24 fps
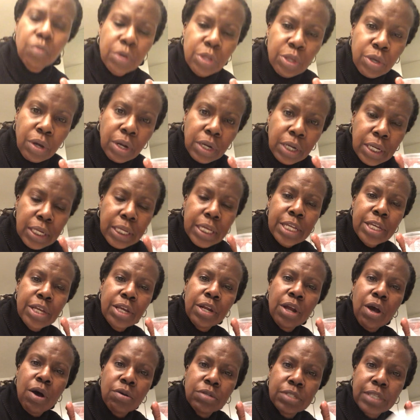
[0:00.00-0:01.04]
when you're going to clean your
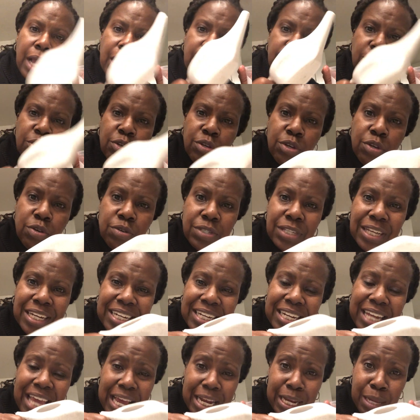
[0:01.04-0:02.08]
nose out, you use a
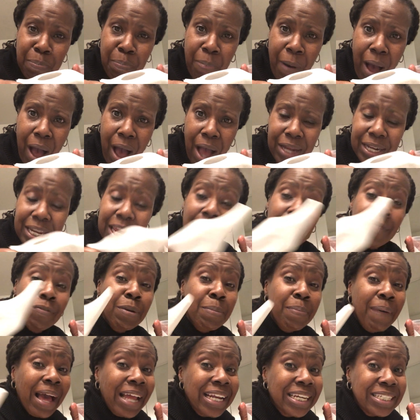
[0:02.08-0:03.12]
neti pot.
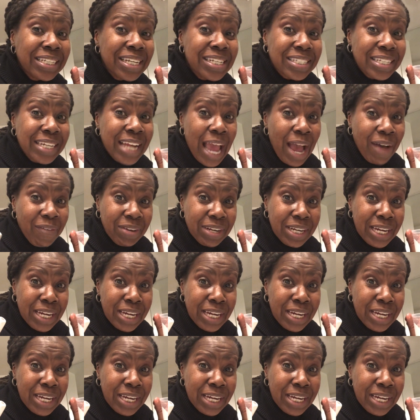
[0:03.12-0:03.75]
Everybody doesn't have a